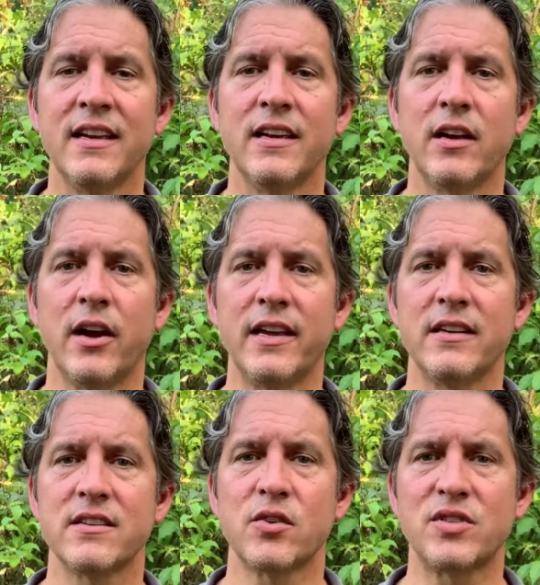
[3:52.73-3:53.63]
right?
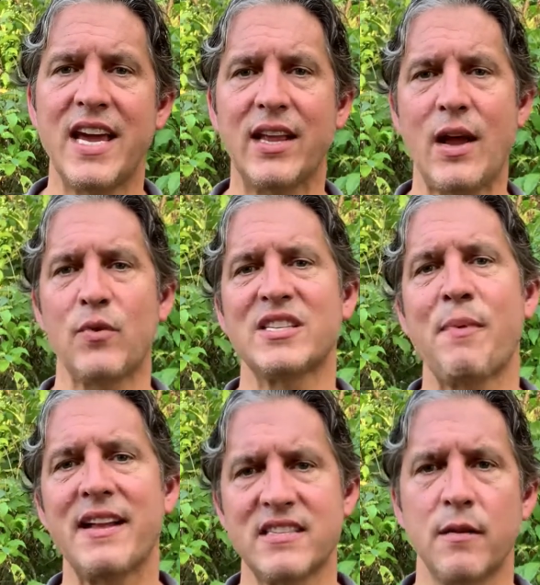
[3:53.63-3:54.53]
So take that
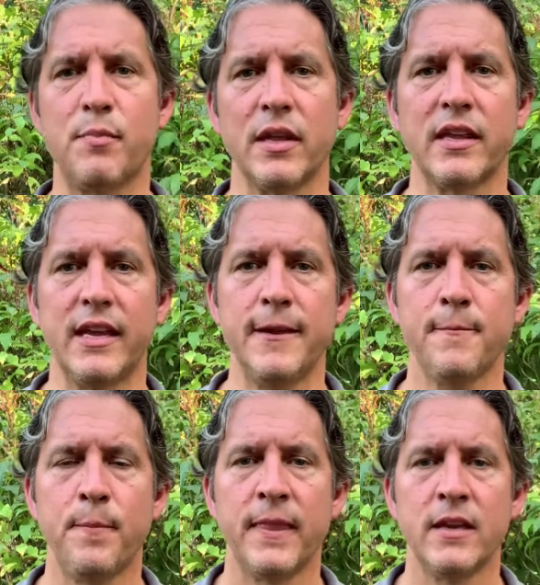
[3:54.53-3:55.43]
responsibility.
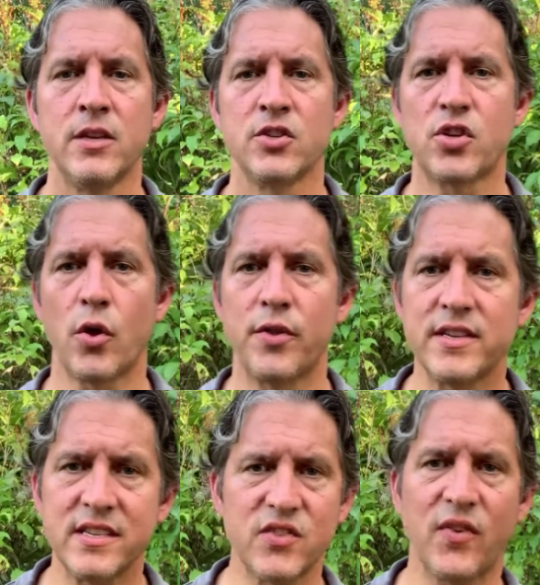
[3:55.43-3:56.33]
So
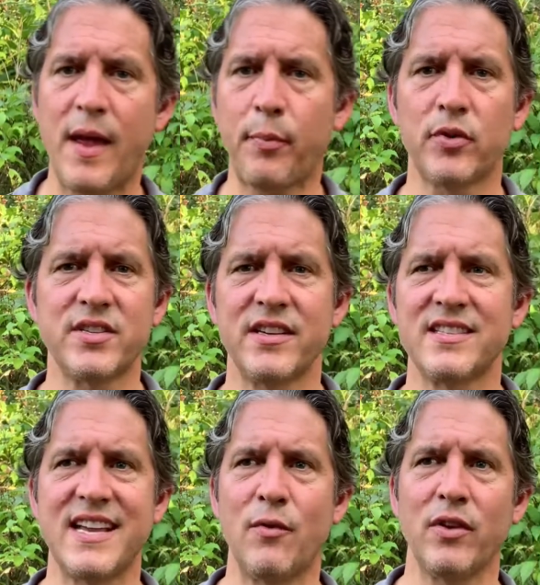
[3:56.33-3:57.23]
this is for that person. It's
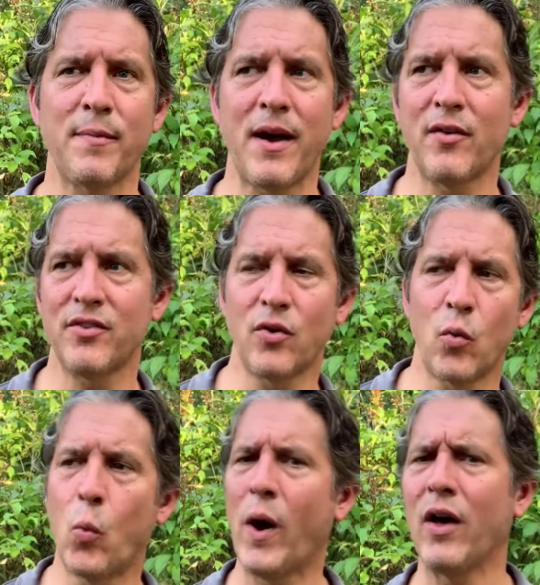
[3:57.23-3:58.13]
not really about your
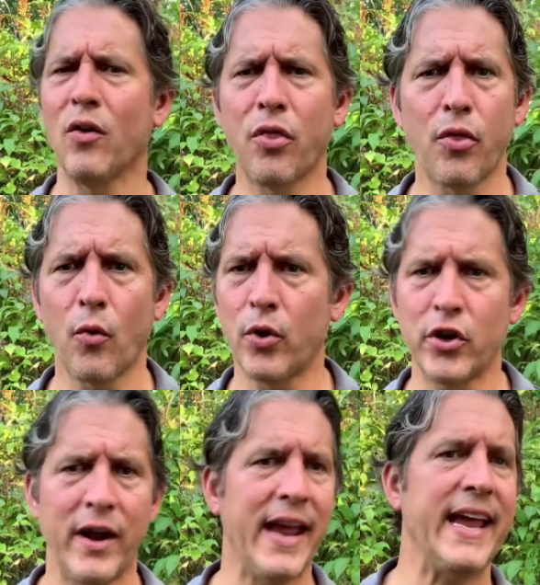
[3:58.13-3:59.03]
wealth or
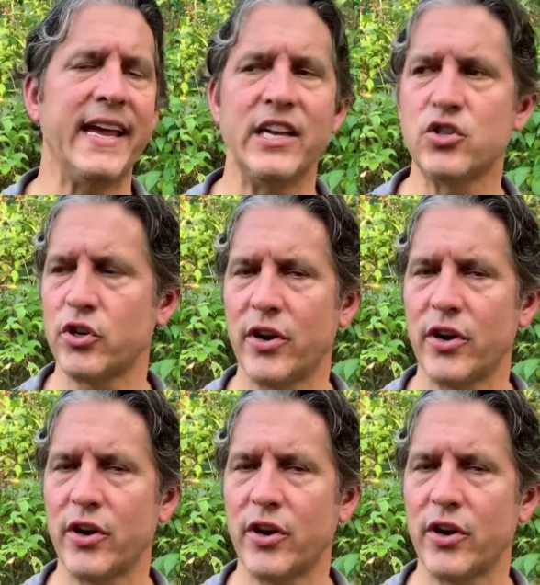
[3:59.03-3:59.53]
your age or your